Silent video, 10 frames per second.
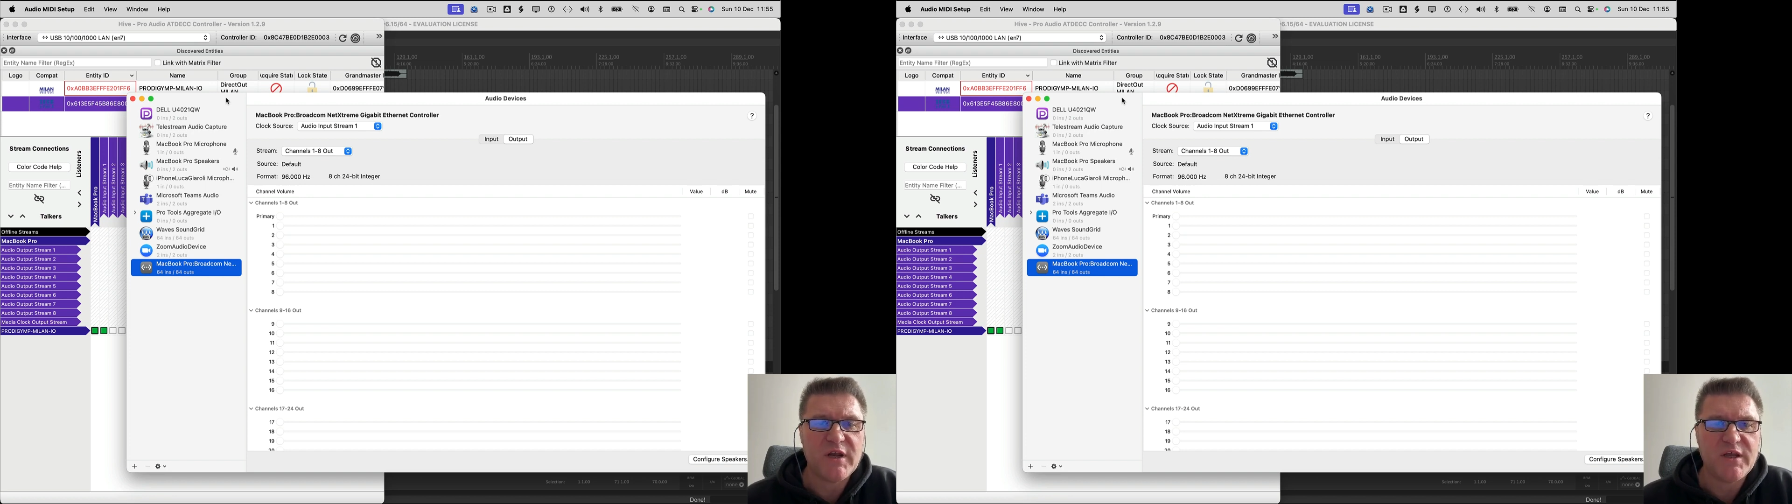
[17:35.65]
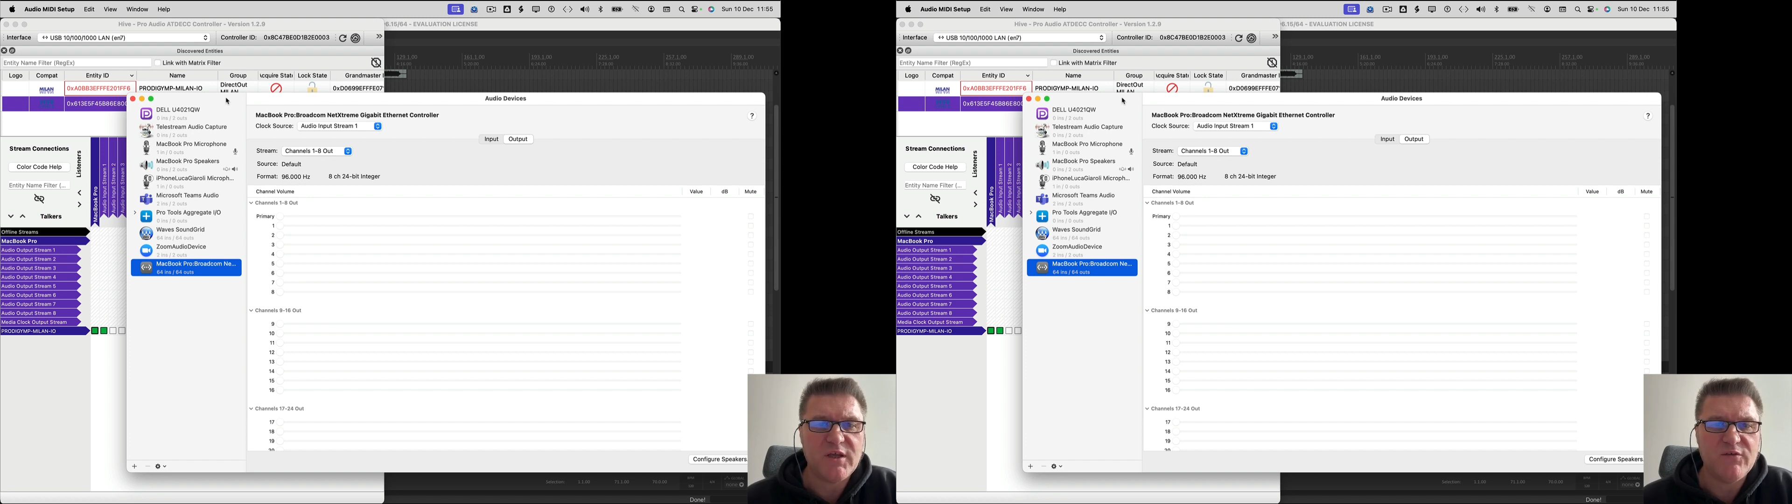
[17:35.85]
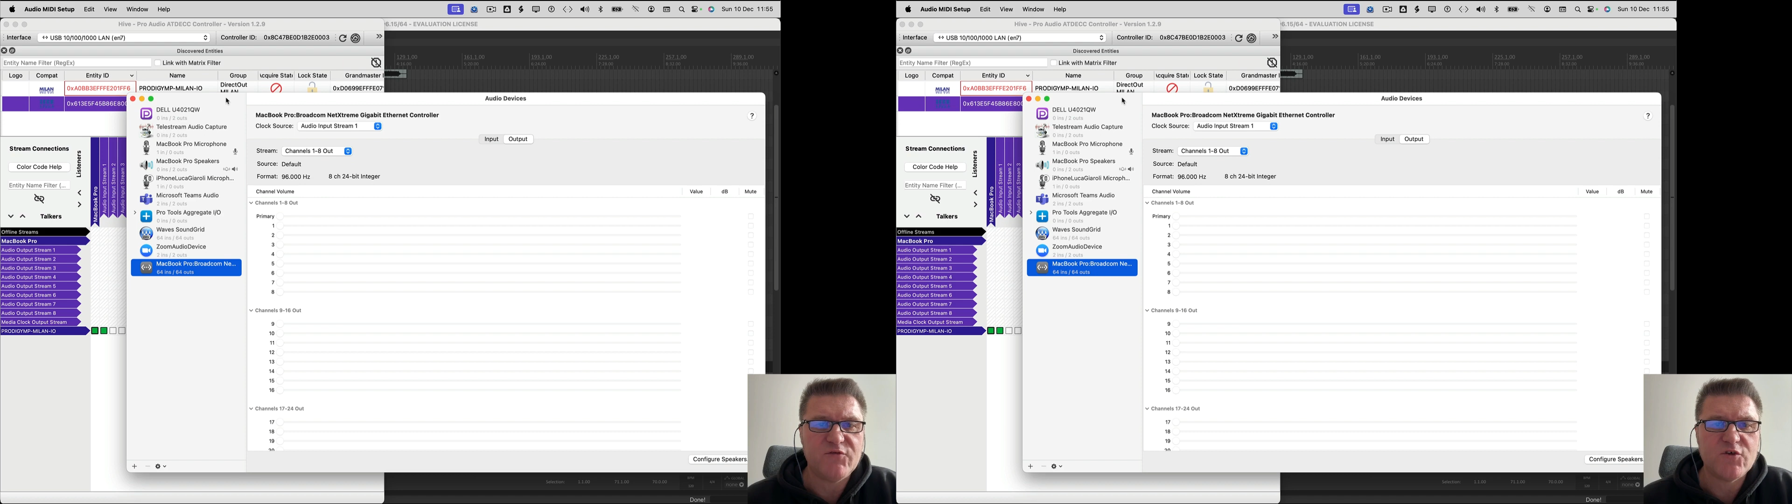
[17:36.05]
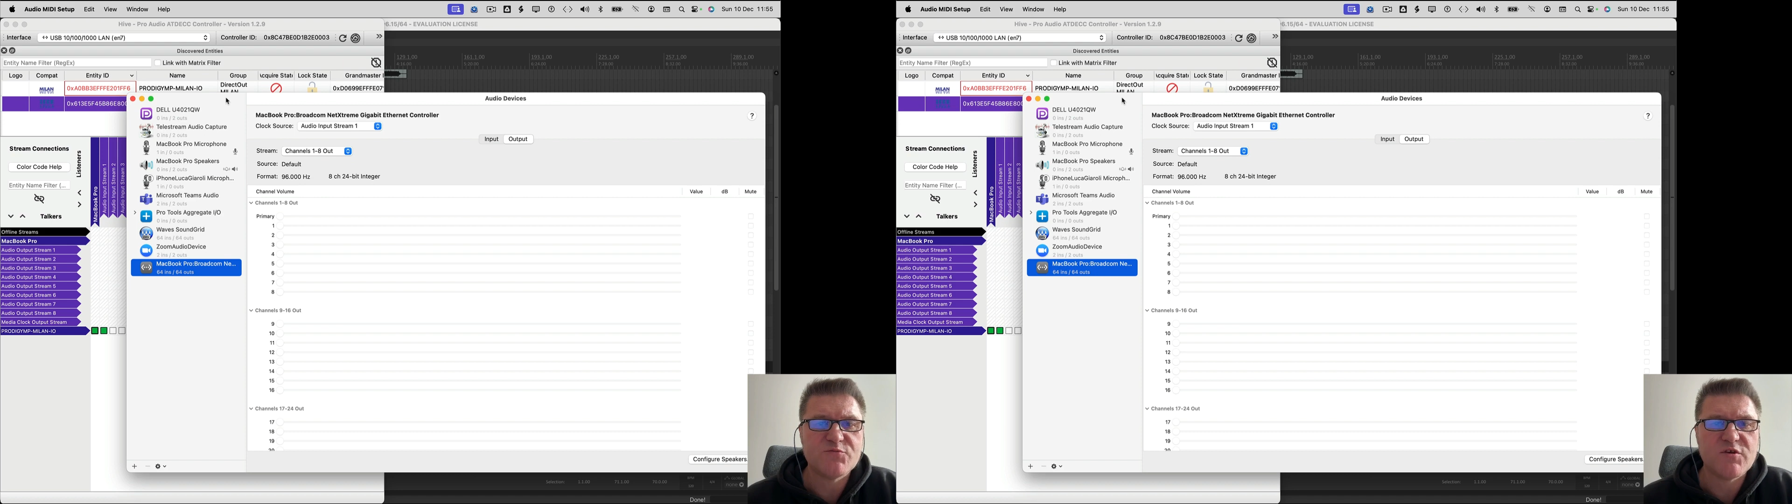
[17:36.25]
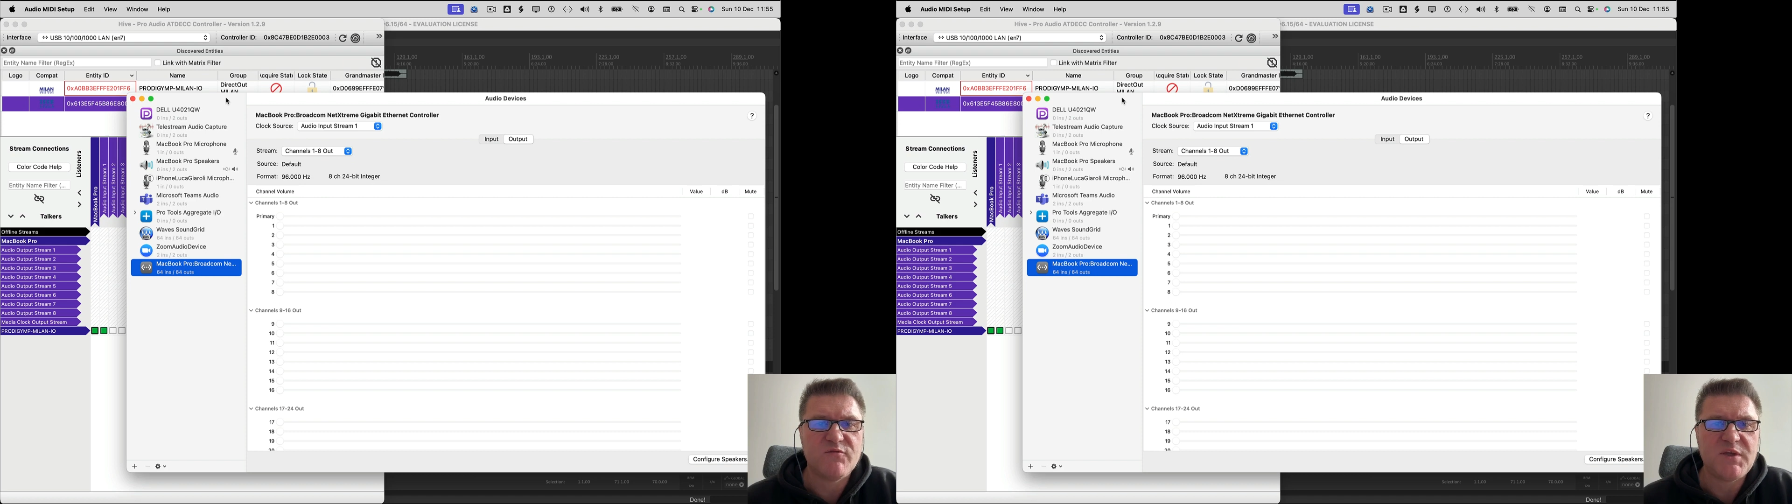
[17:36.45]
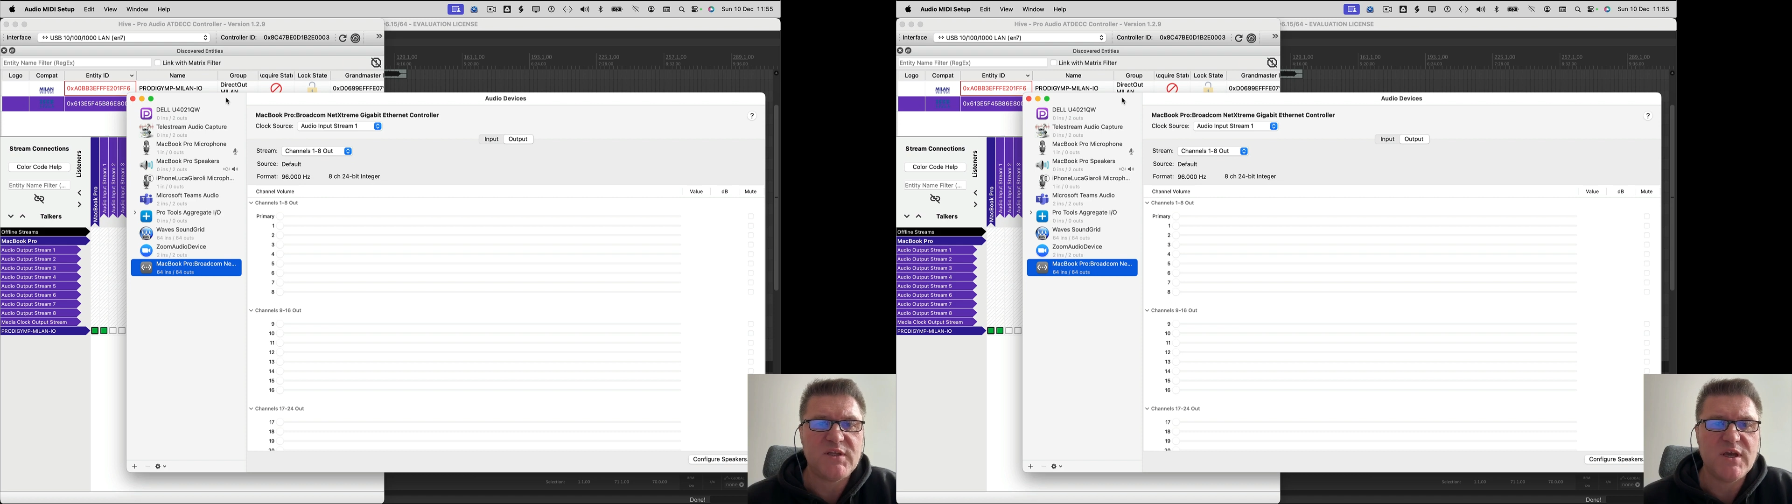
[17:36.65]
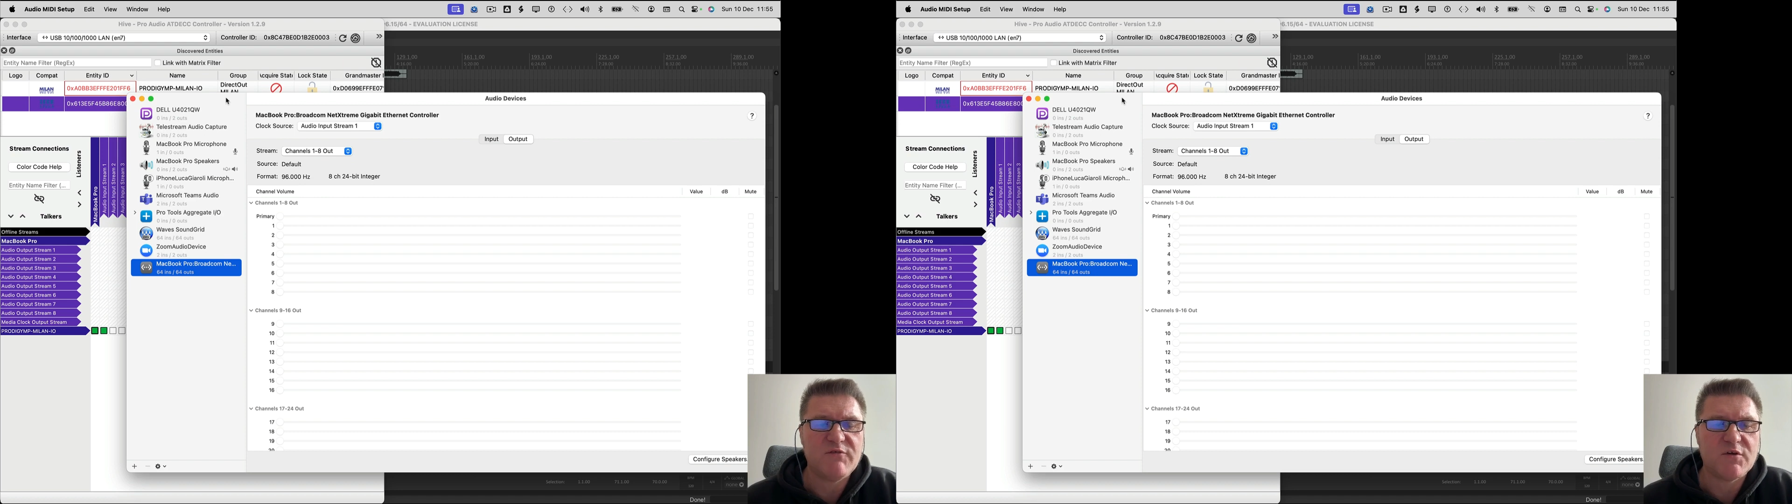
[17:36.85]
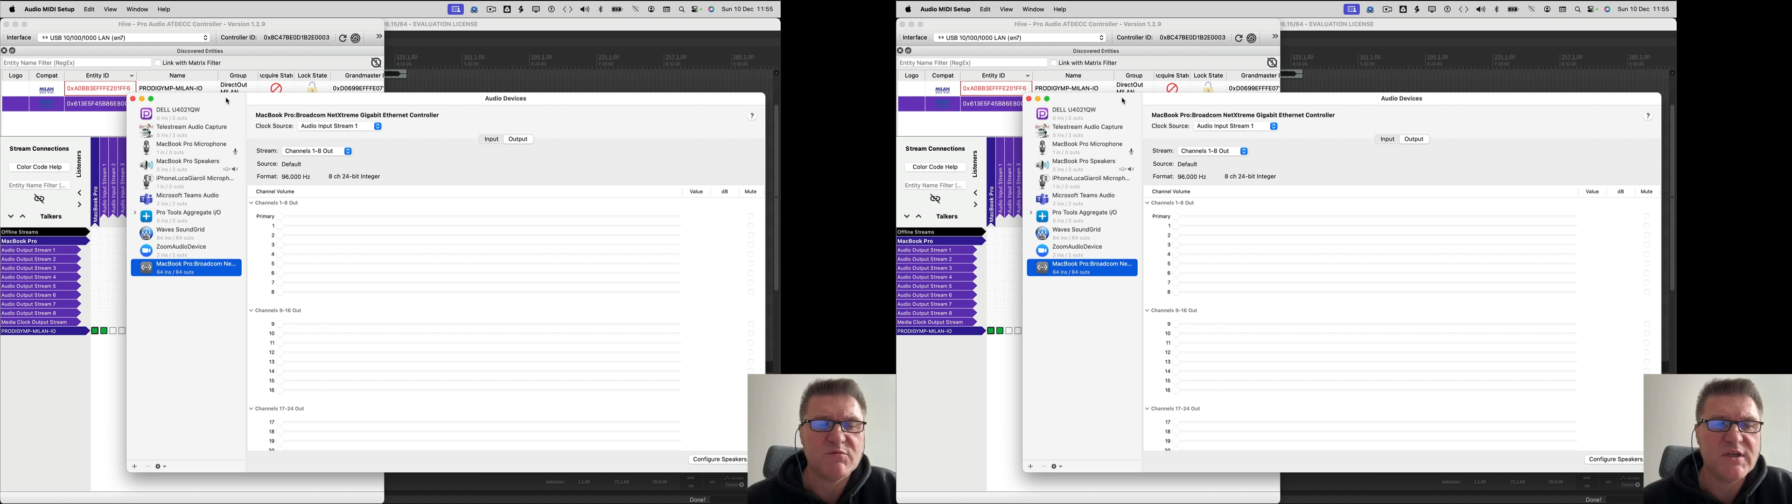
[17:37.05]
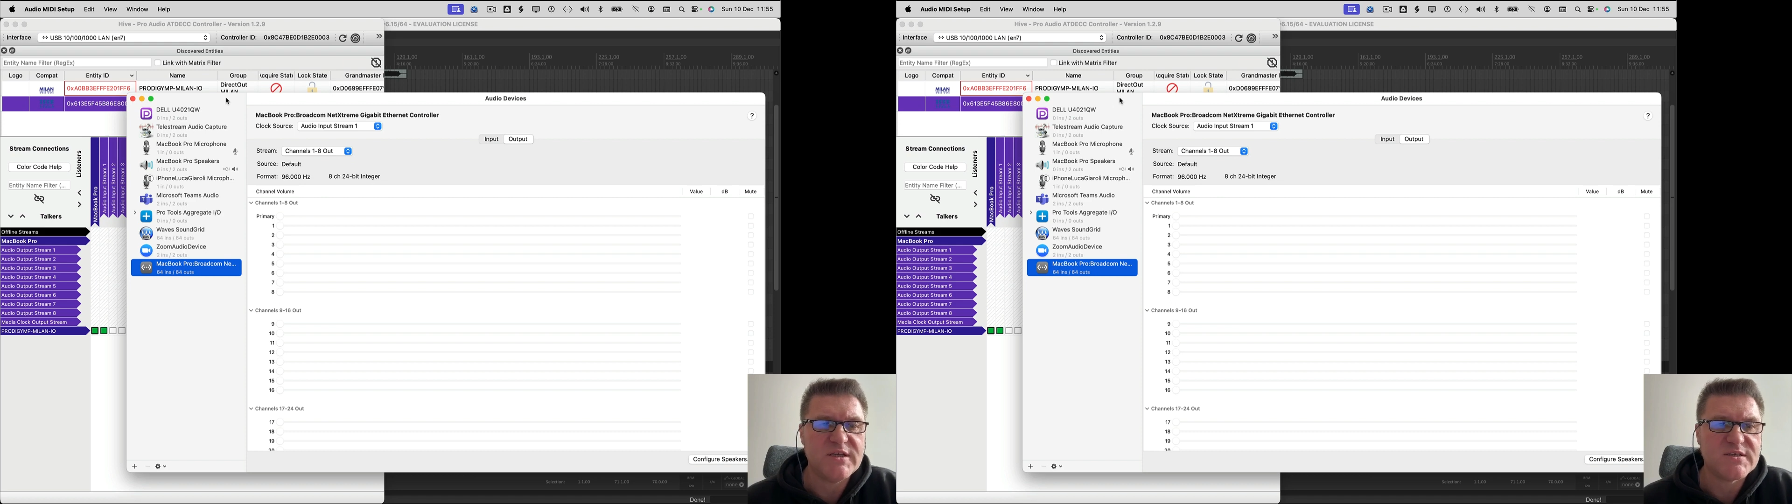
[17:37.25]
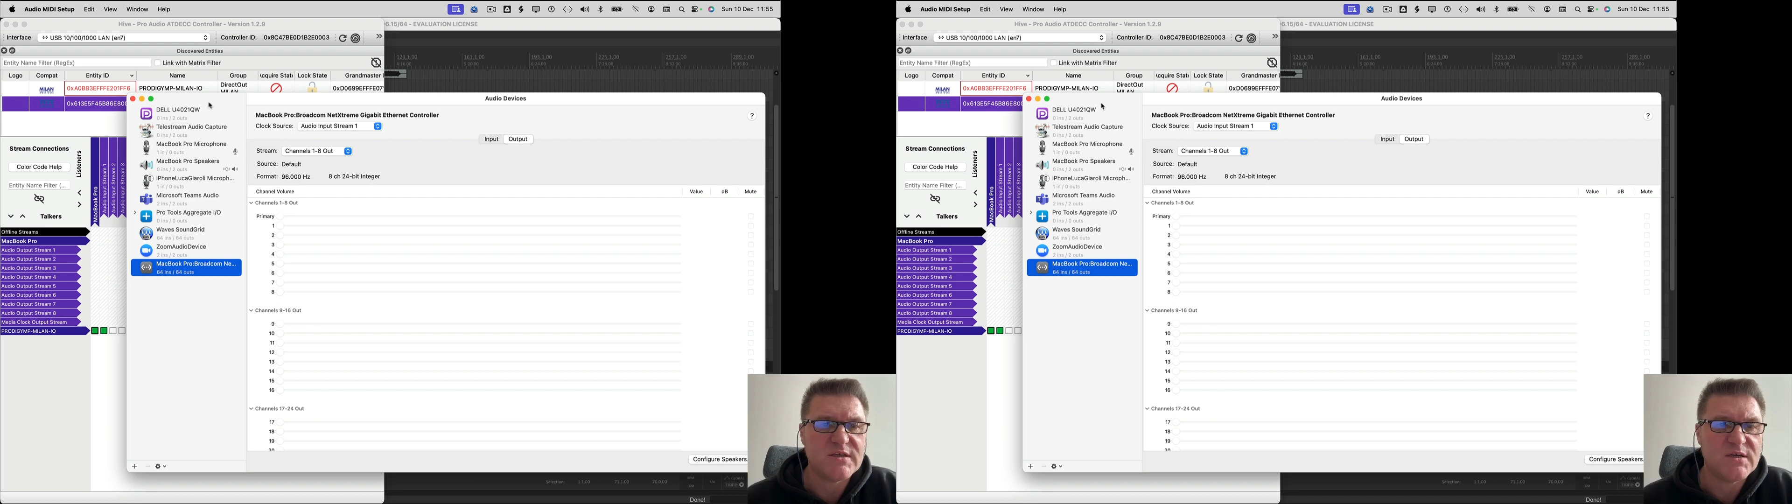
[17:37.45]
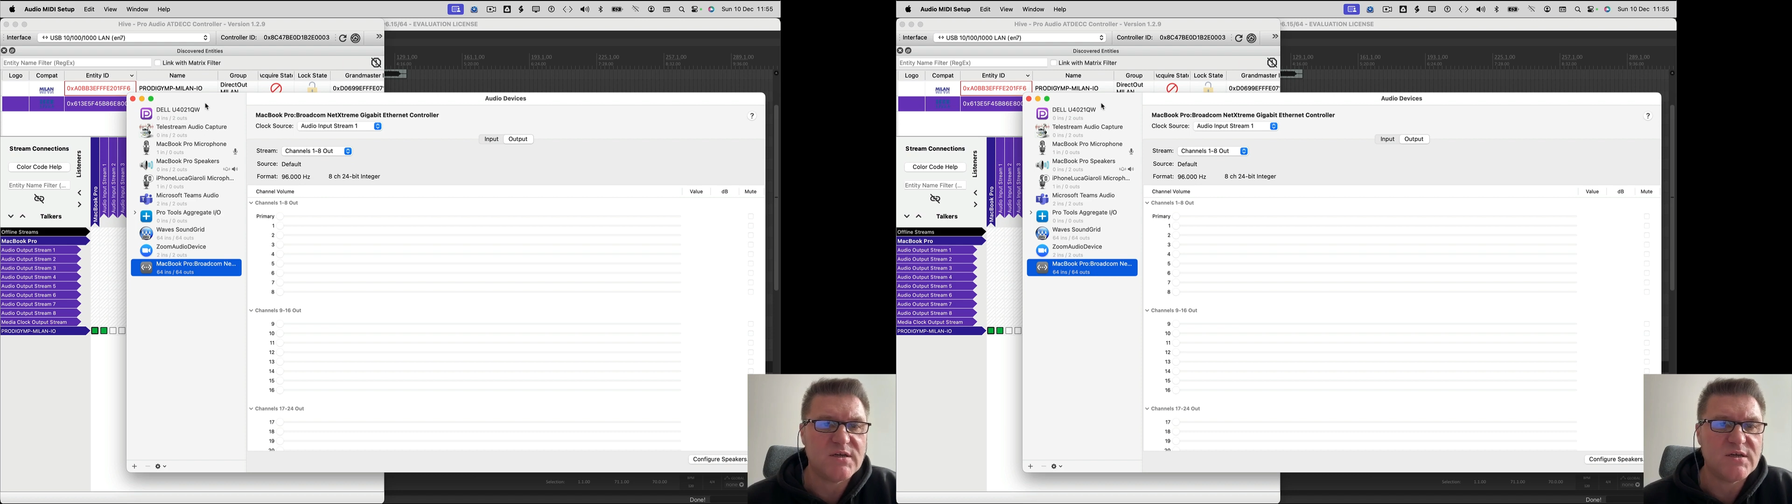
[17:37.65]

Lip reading: in terms of media from the listener.